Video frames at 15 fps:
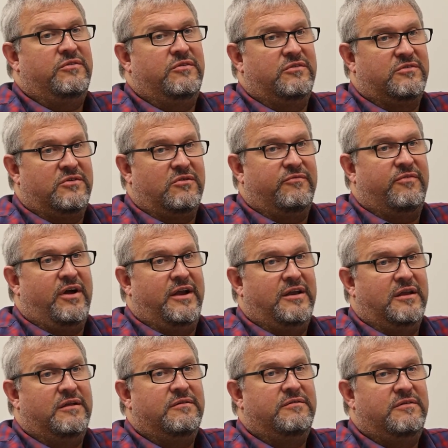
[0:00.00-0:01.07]
It's still fine
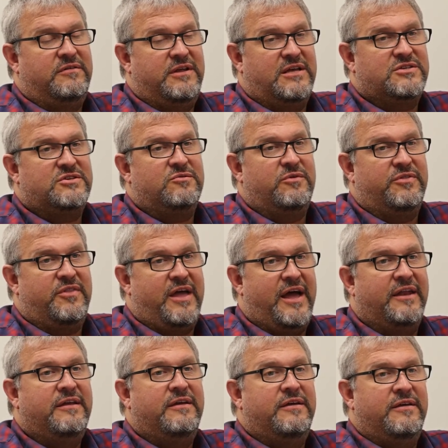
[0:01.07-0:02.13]
to test you with that.